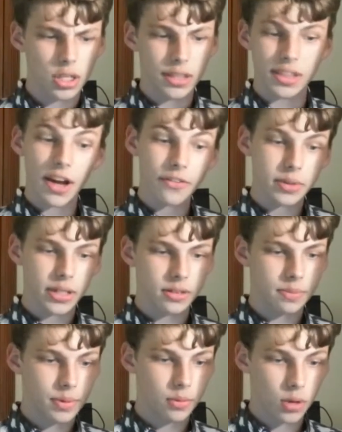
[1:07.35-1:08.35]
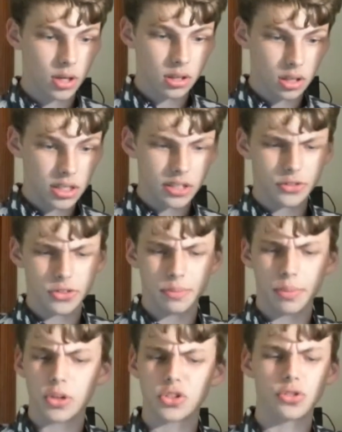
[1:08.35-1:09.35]
The government has been one of the leaders in
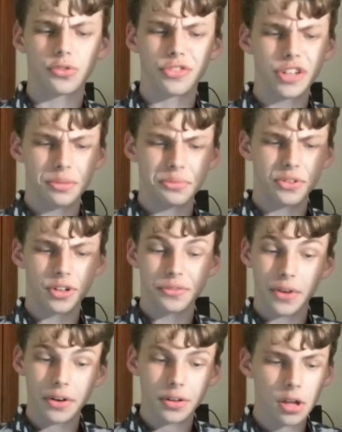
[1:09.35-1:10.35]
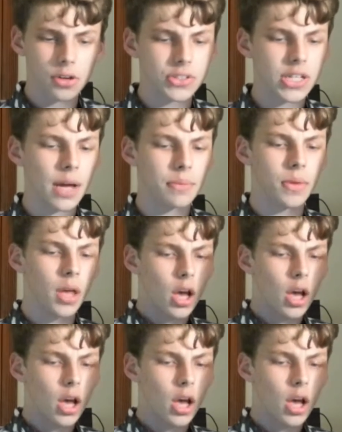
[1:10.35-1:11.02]
personal freedom for a very long time,